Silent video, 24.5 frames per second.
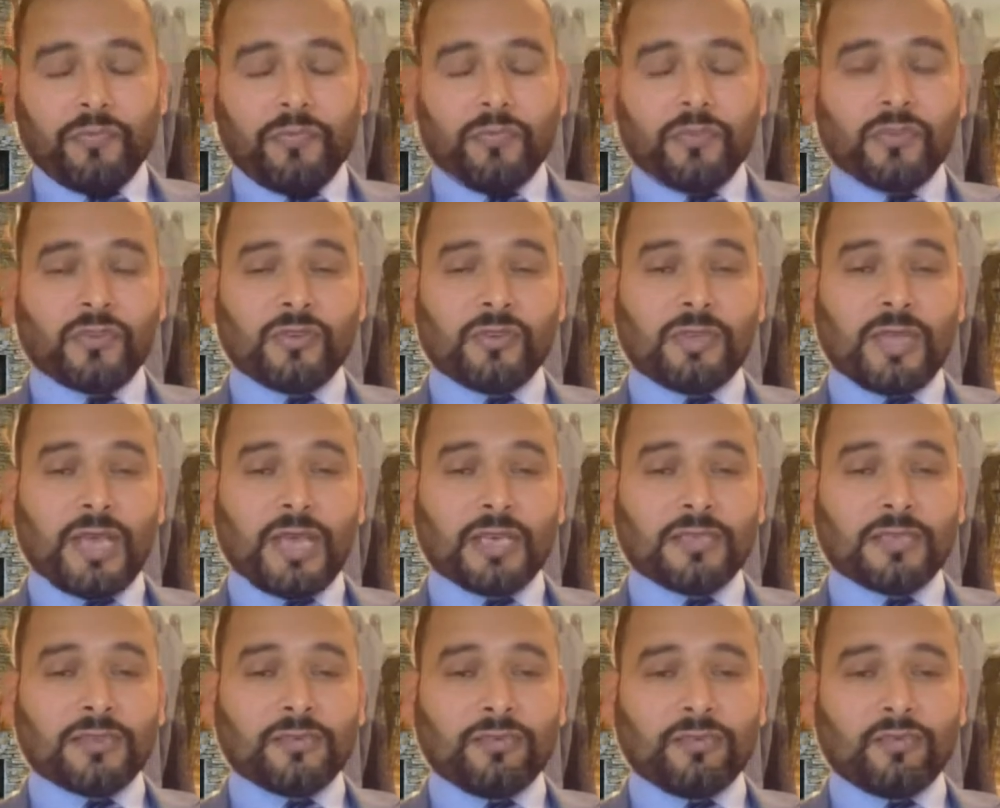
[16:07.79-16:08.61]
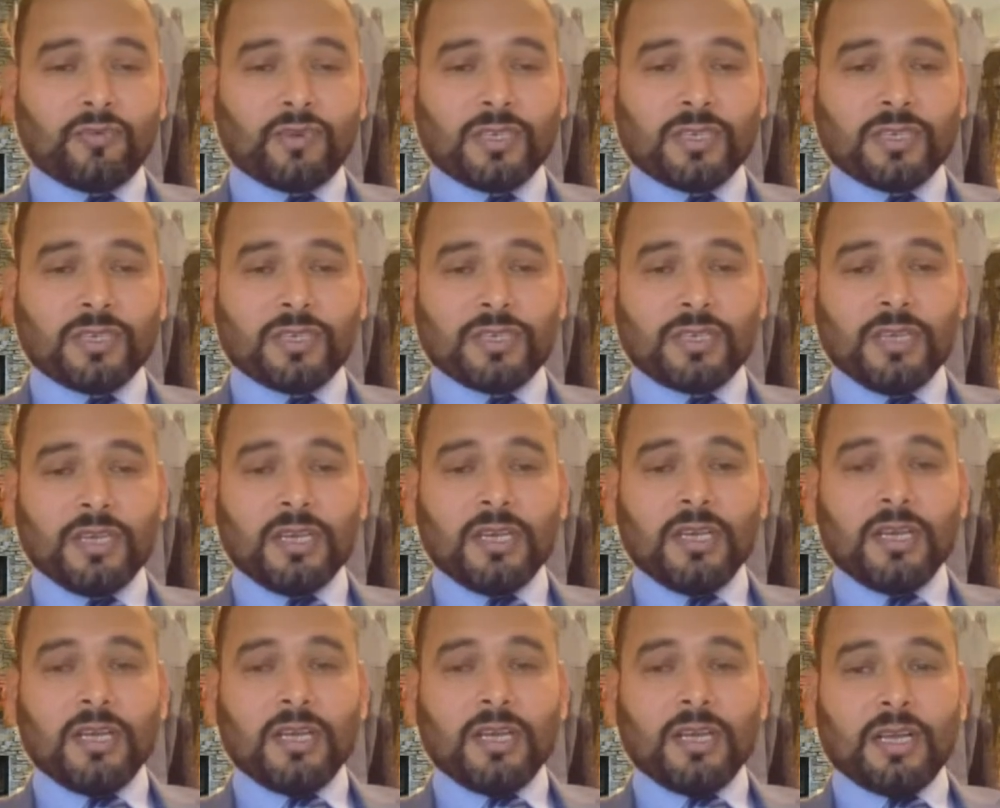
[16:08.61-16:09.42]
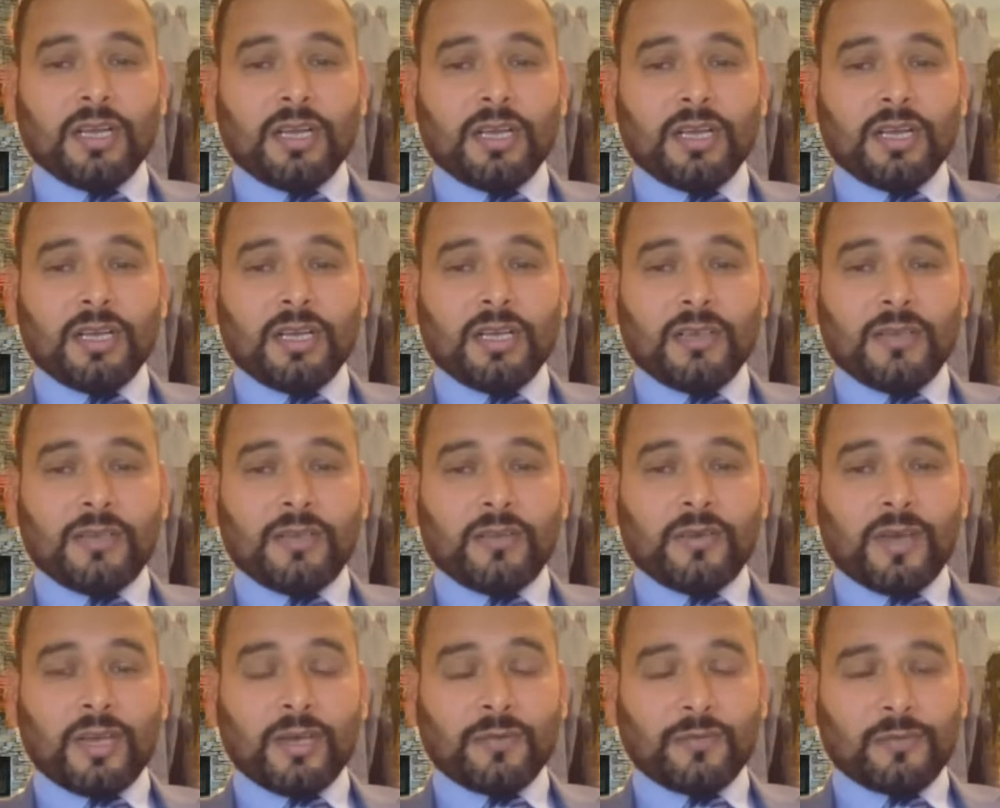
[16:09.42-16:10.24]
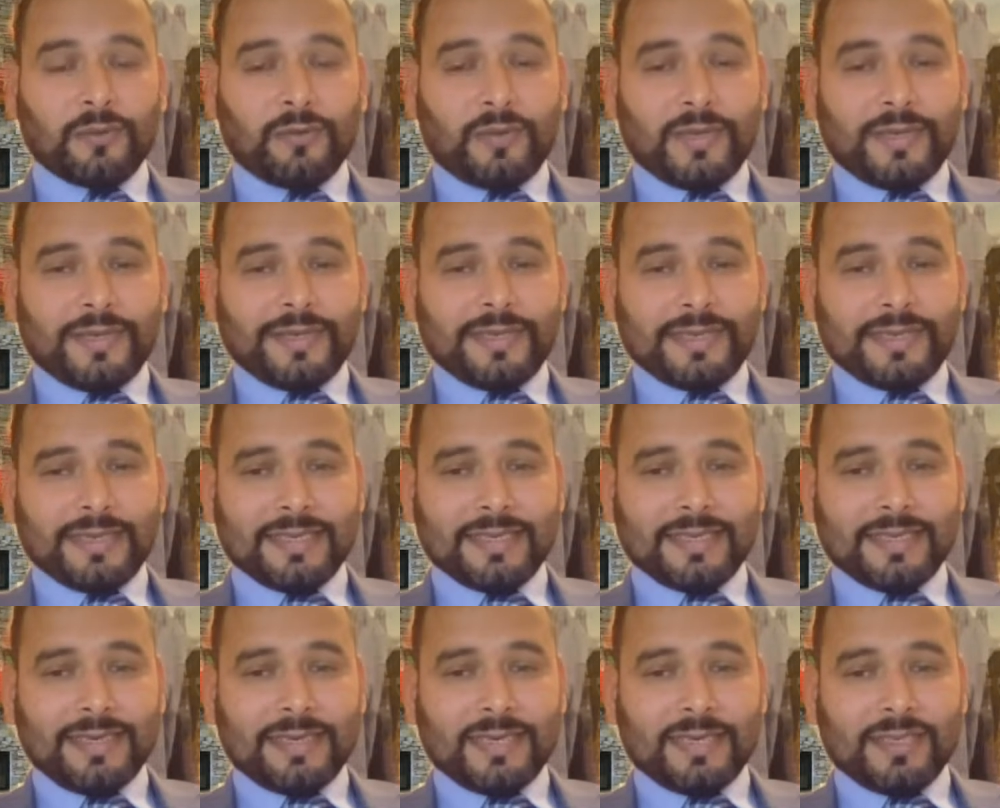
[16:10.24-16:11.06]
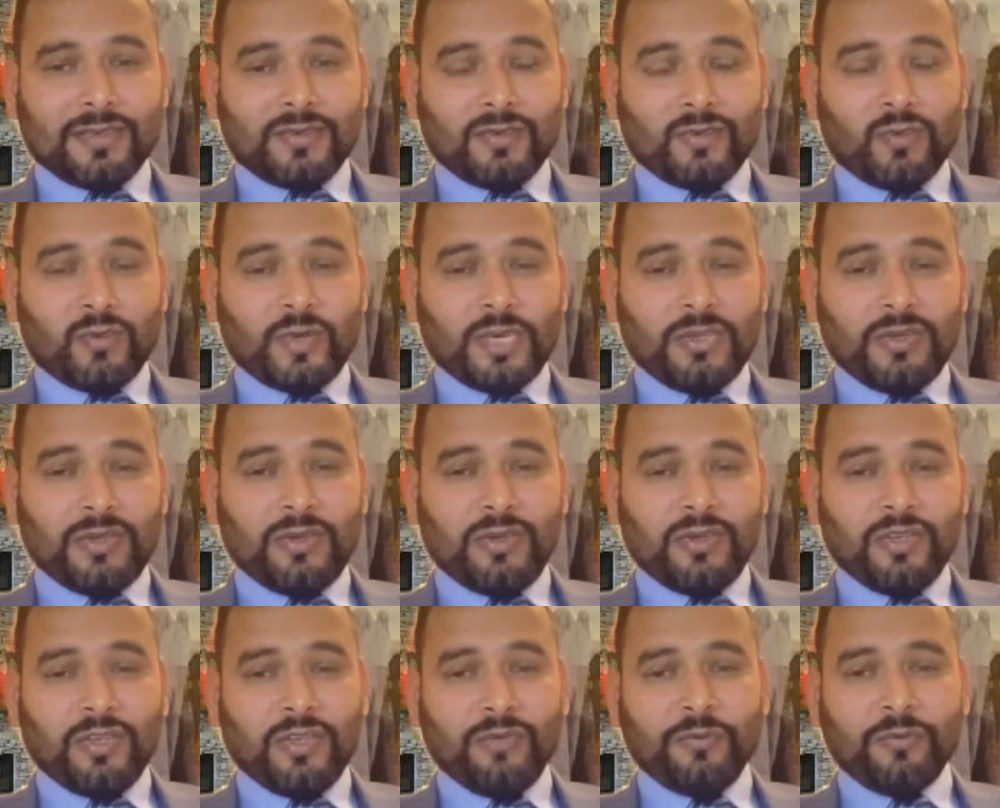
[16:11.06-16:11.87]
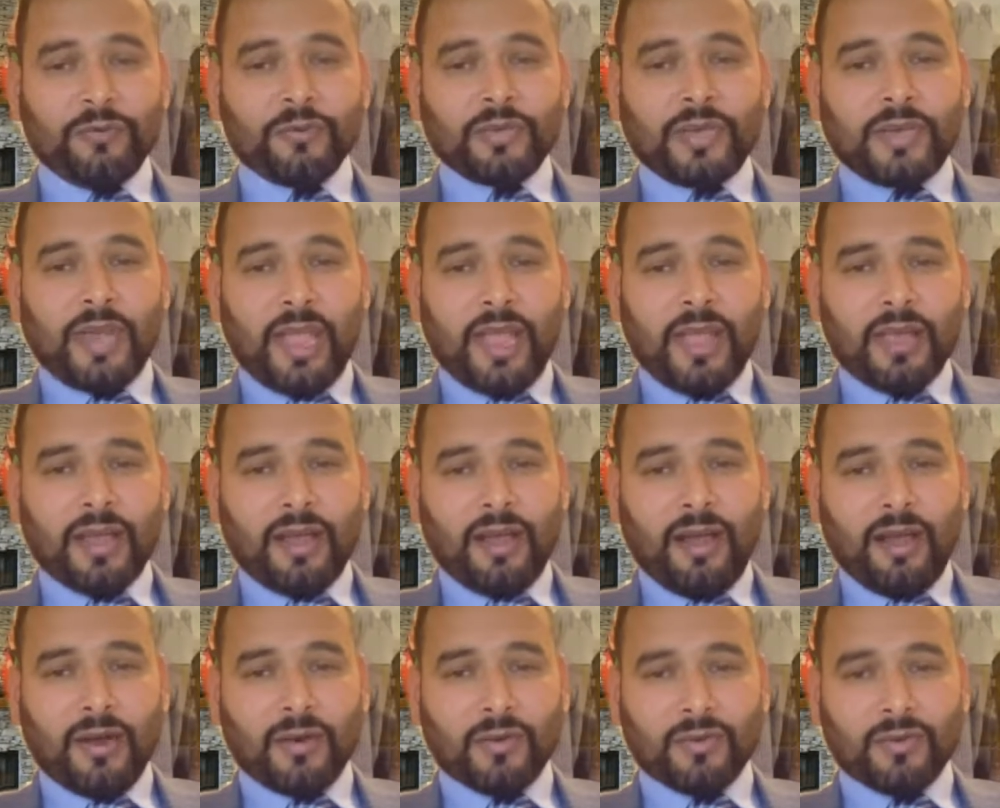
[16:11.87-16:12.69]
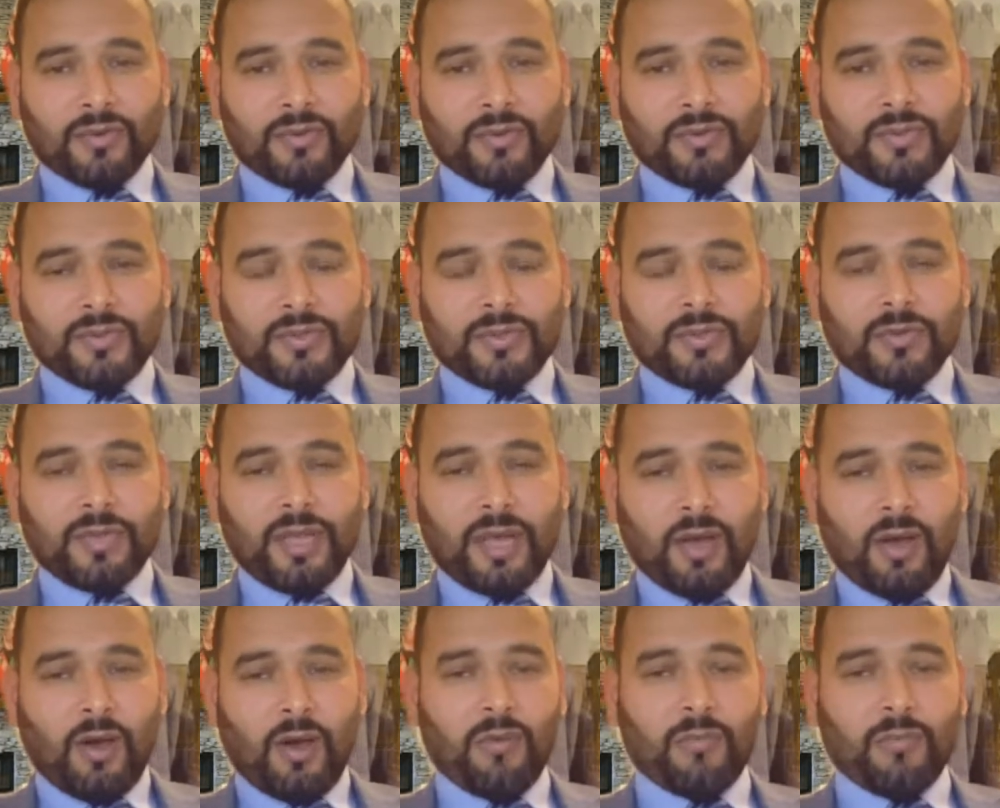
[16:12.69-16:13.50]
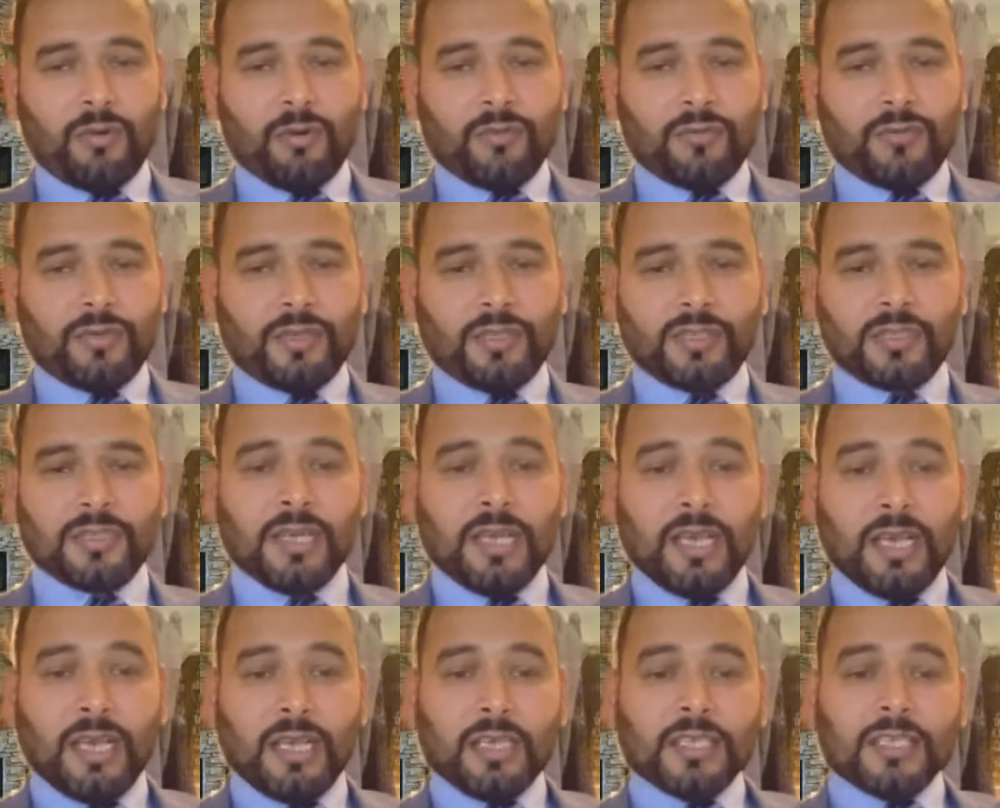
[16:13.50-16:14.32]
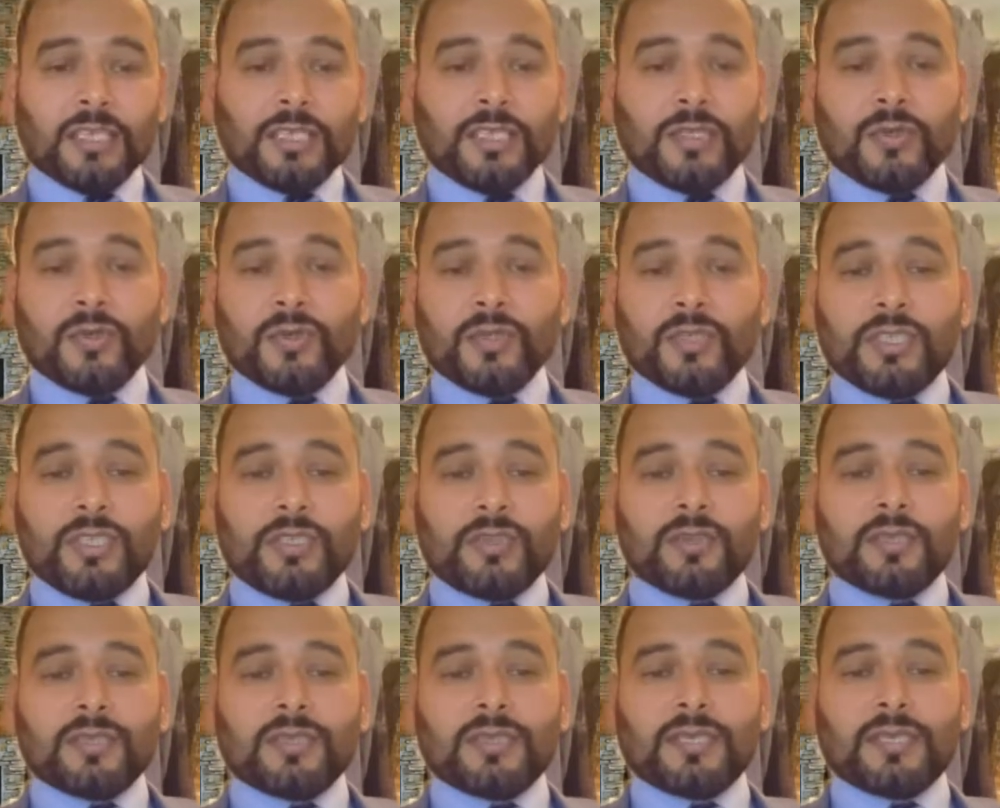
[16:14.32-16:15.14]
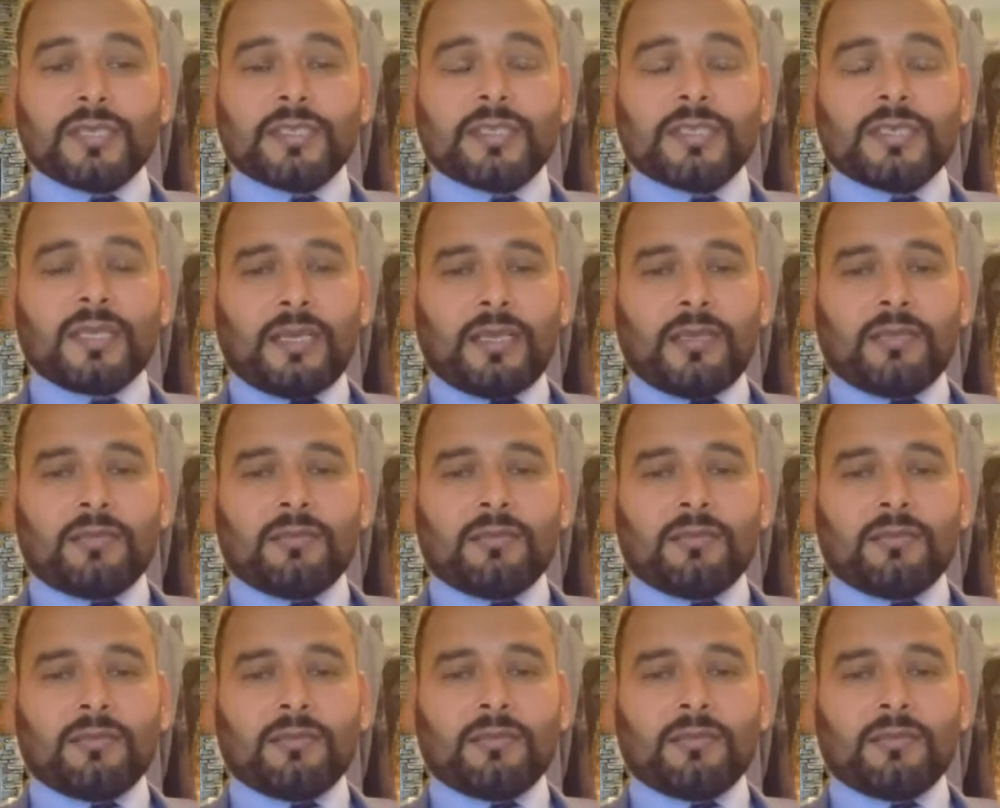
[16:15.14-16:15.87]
So that's what you have to be understand. So when you give your accounts to the Home Office, you need to understand